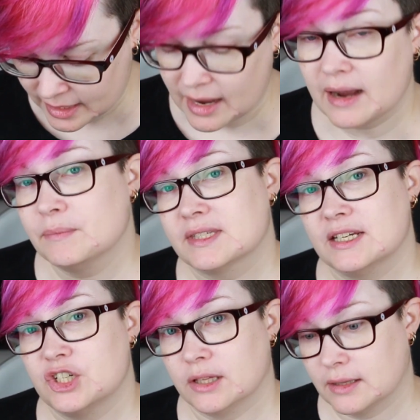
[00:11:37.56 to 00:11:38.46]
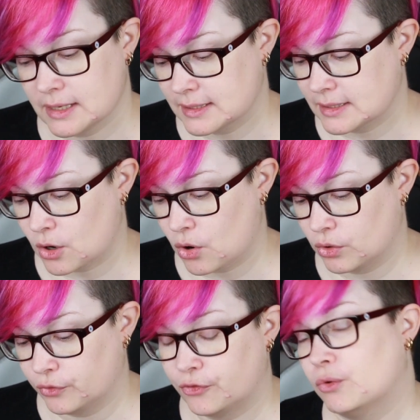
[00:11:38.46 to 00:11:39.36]
I'm stitching this
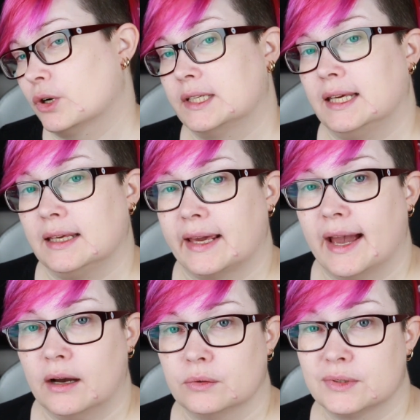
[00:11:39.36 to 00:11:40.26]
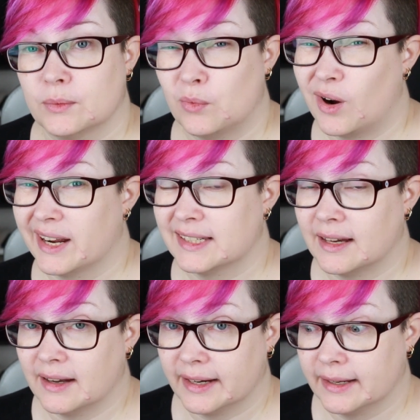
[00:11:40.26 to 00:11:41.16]
on 14 count White
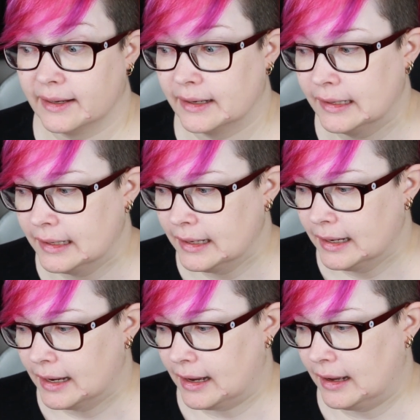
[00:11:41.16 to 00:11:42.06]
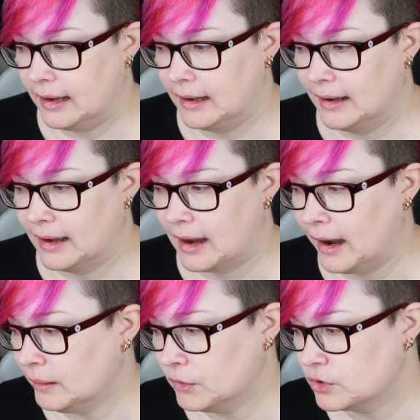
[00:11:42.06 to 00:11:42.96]
Aida.
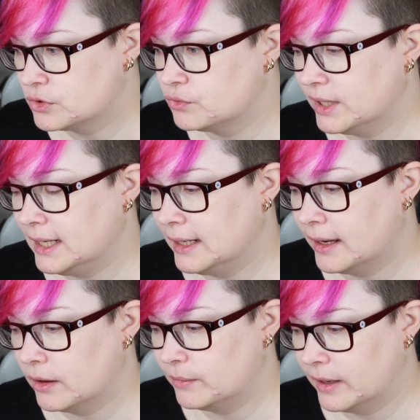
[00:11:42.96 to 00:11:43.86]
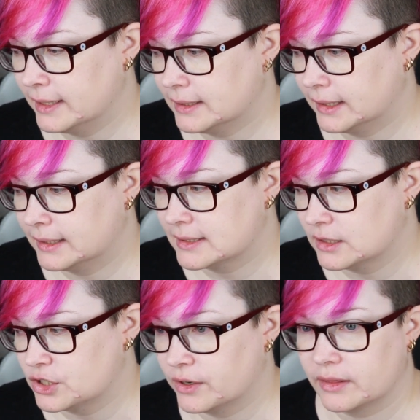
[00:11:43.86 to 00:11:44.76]
I'm not really a White Aida
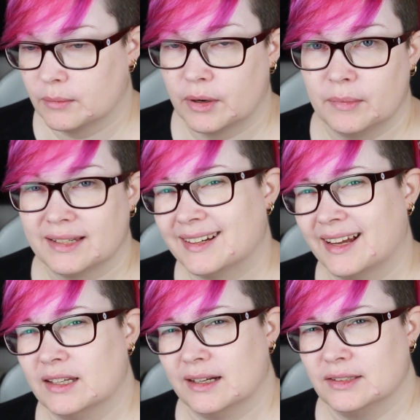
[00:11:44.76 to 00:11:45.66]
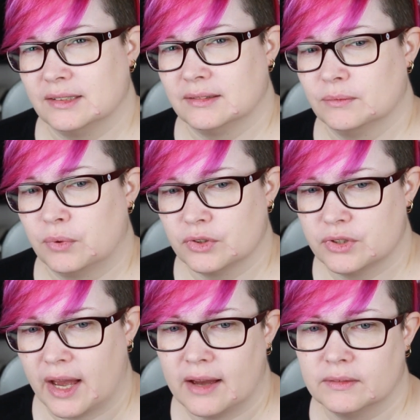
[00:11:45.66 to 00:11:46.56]
stitcher at the moment. I want
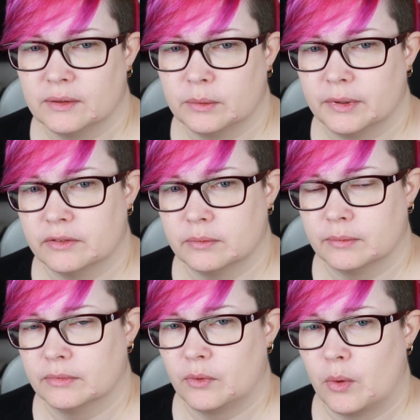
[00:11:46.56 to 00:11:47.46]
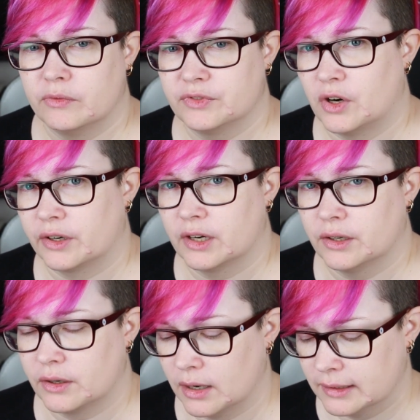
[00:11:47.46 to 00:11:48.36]
to have a little bit of
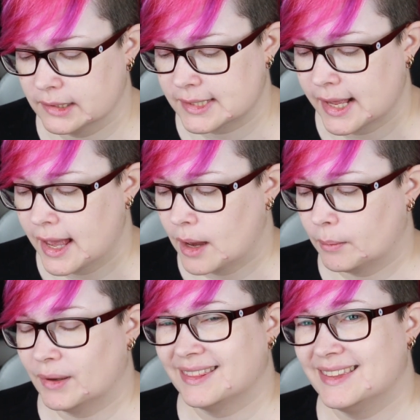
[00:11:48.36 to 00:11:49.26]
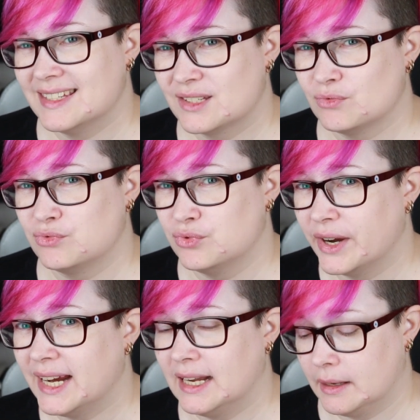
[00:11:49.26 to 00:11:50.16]
darker colors, but this
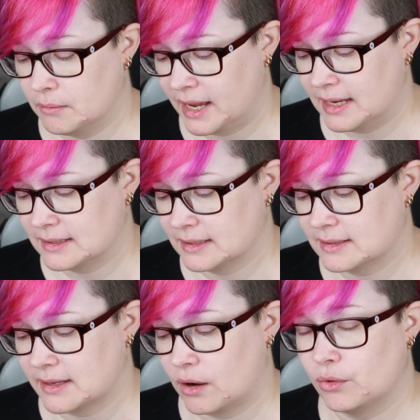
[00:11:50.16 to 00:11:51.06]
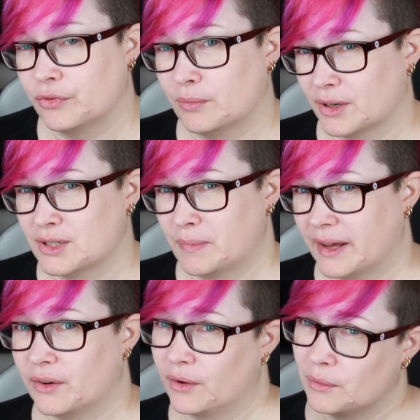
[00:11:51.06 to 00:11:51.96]
really makes itself much
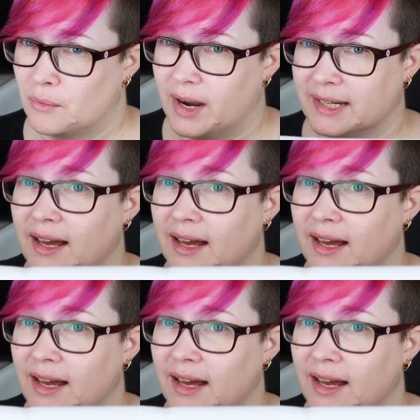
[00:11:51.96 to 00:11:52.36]
better on White